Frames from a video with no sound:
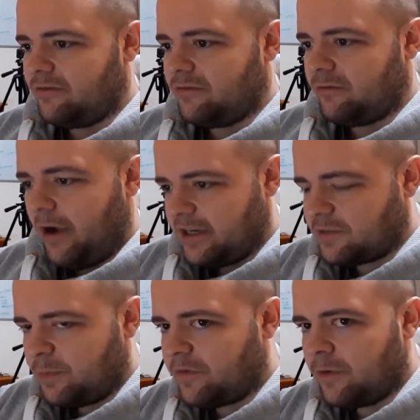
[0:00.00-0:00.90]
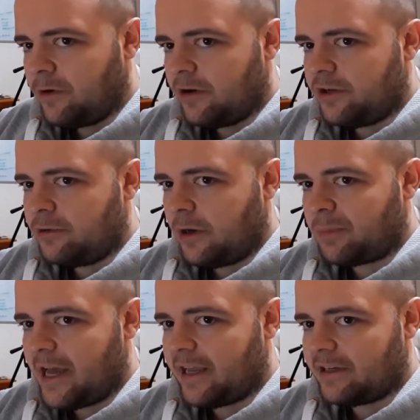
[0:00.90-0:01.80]
right before you are
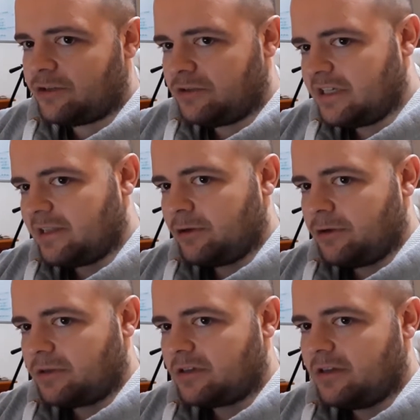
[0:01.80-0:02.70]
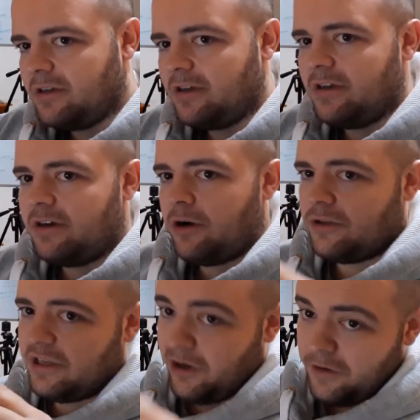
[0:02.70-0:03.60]
planning to deload,
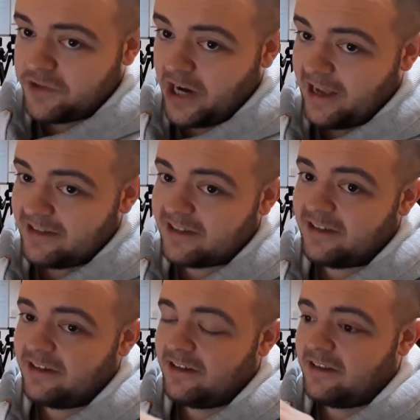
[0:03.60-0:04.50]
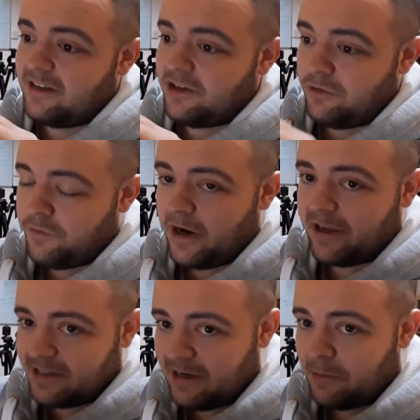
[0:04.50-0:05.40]
on the off chance that you fuck
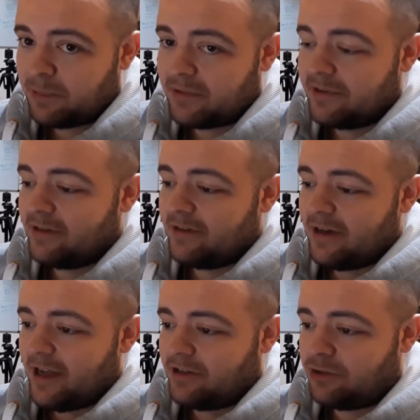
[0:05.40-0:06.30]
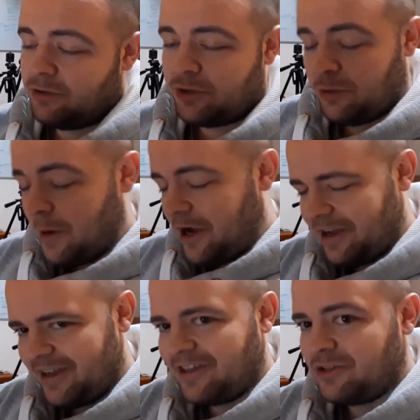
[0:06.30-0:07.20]
it up and do
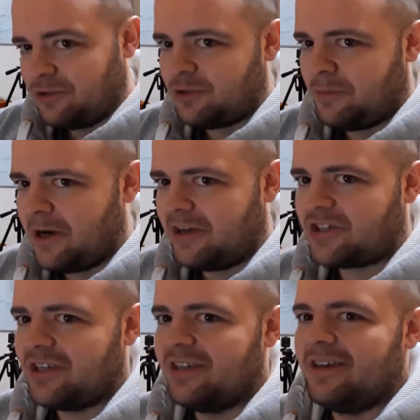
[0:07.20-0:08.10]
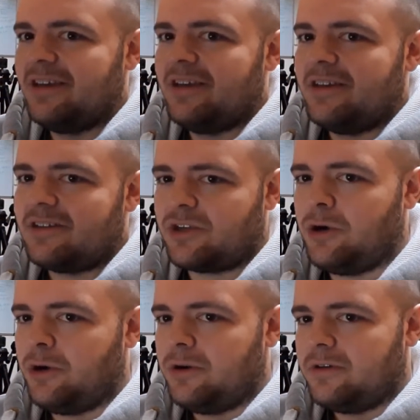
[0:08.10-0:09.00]
too much.
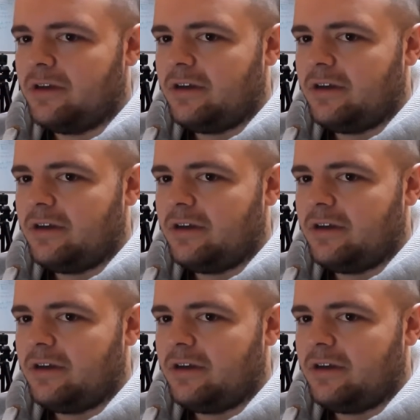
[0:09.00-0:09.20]
So